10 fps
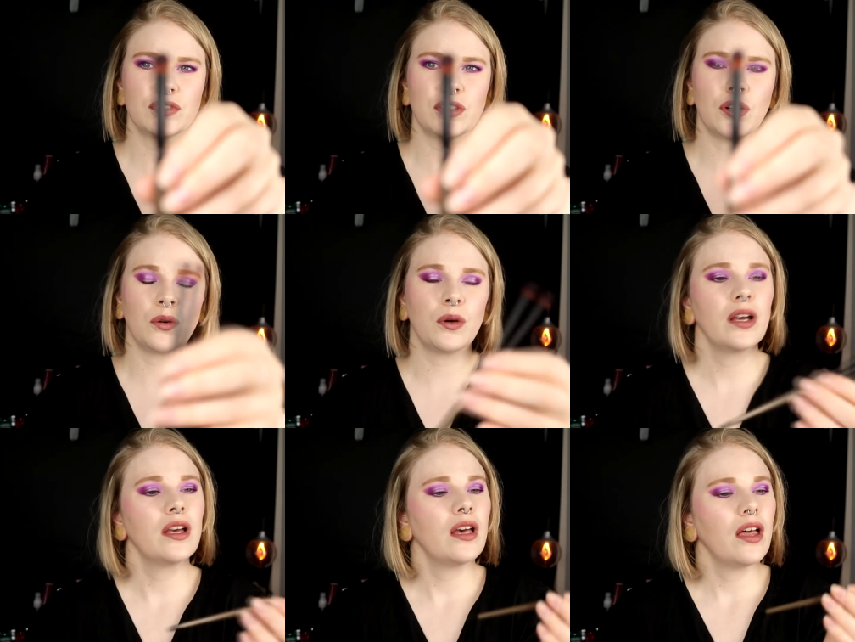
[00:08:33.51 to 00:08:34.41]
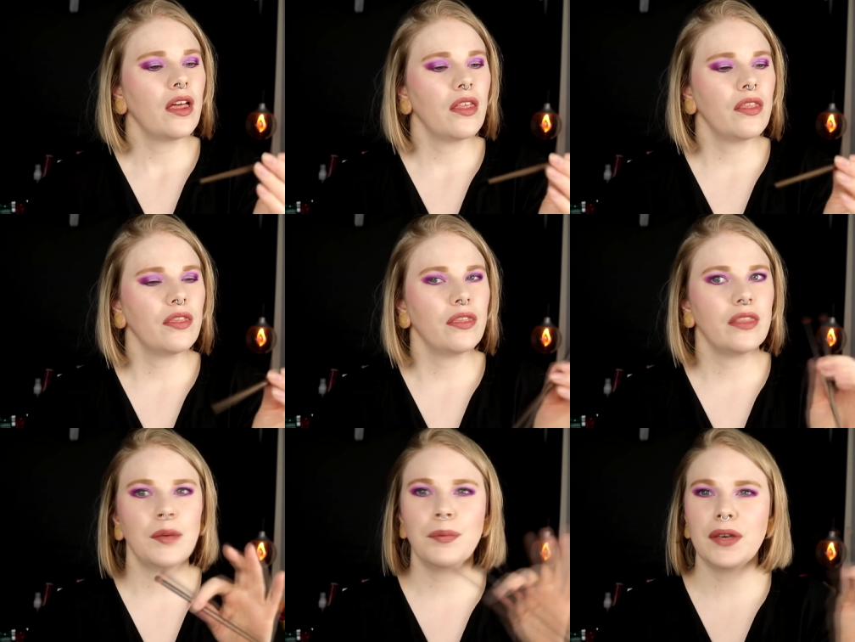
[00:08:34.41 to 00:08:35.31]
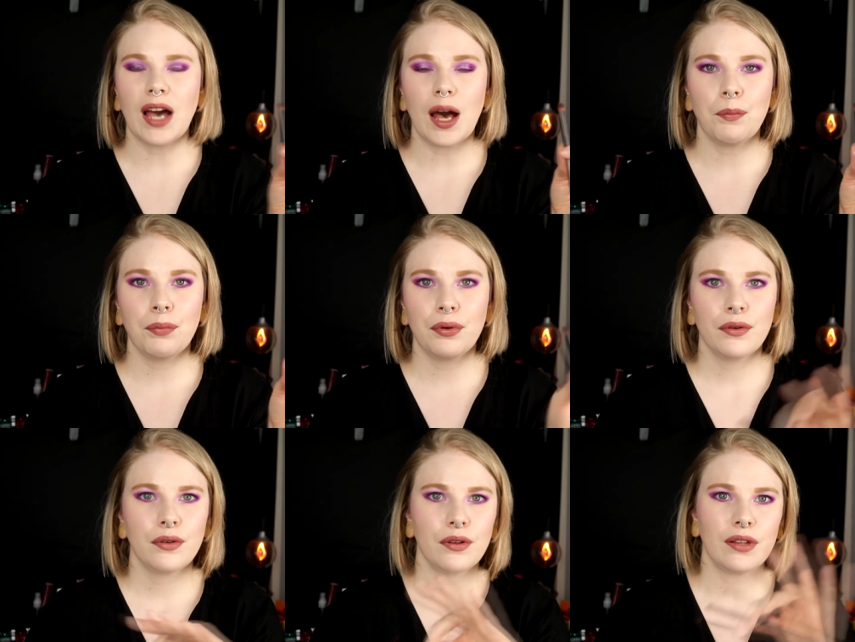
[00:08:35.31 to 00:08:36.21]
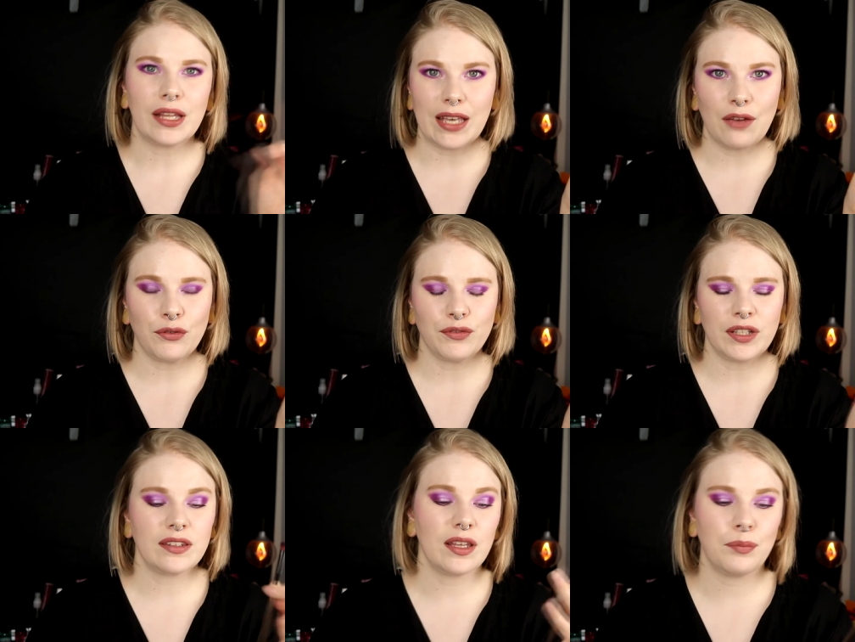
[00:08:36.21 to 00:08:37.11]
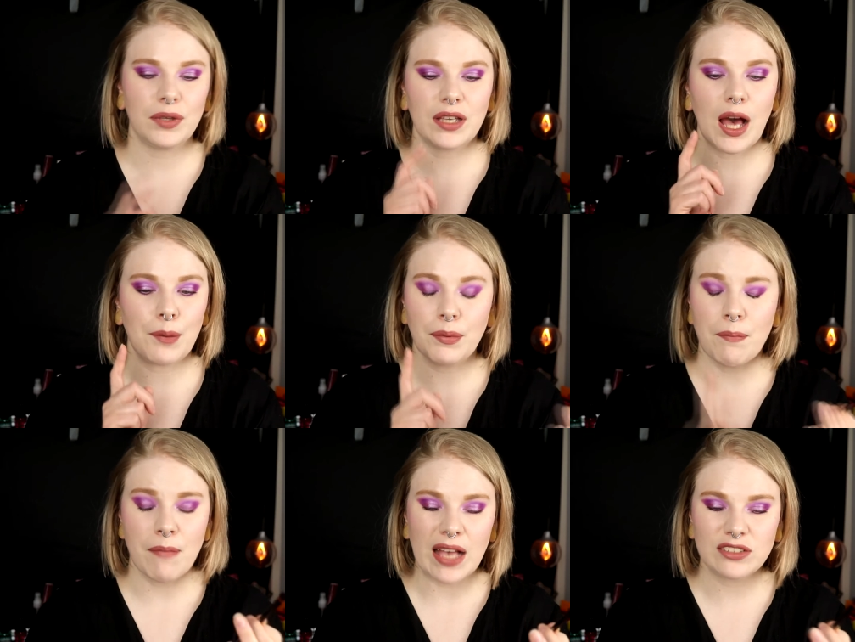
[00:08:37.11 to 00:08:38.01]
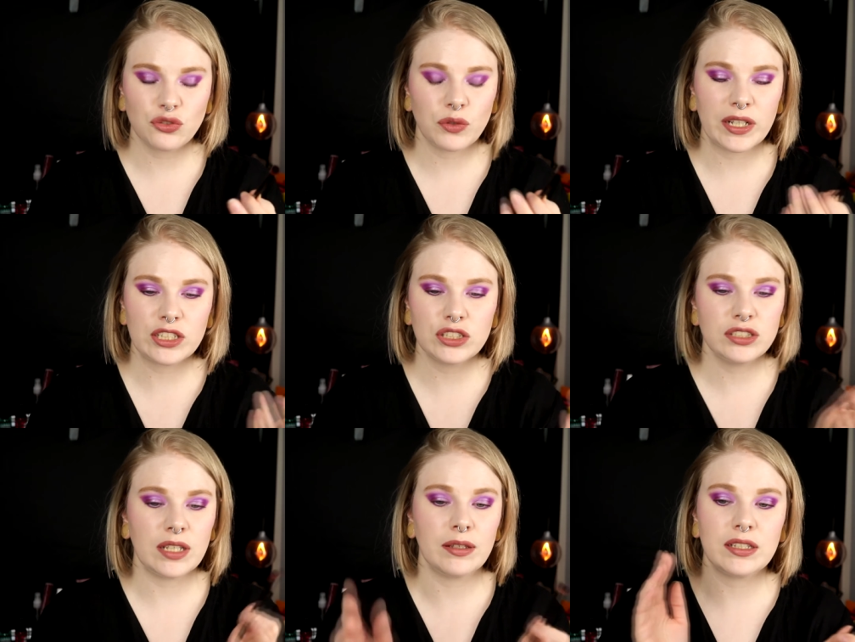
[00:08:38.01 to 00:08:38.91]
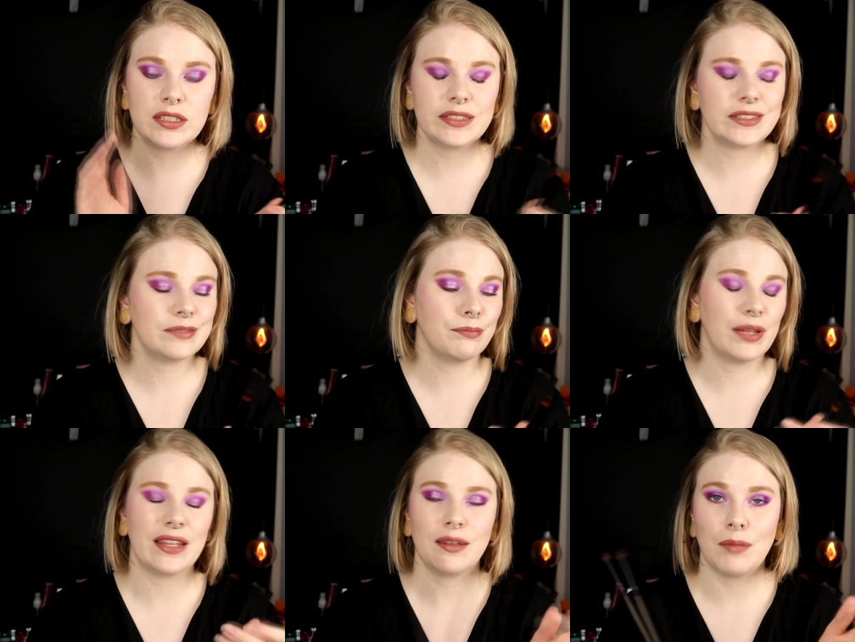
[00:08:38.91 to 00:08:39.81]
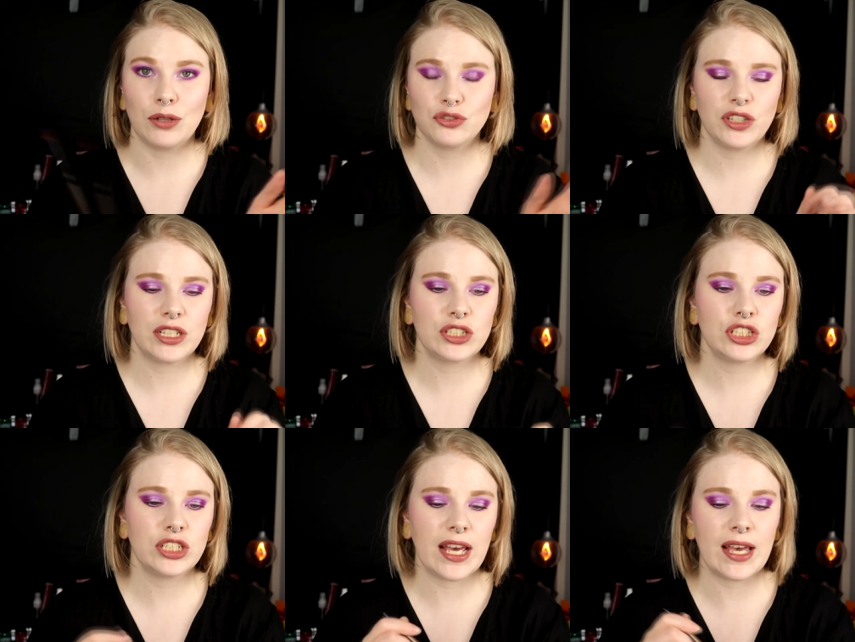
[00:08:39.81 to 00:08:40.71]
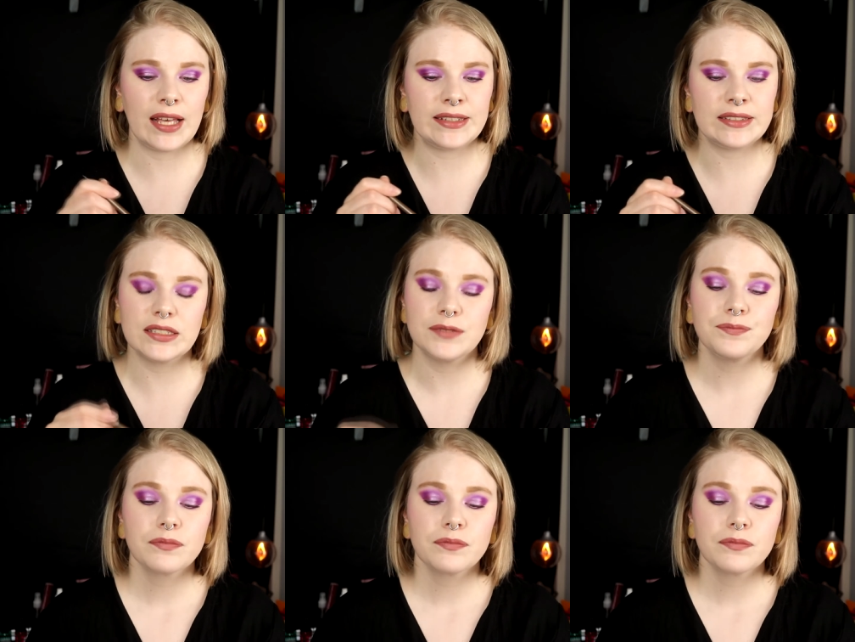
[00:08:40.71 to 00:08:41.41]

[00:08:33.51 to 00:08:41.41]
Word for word: so they pick up like everything they pick up mattes really good they blend them out really good and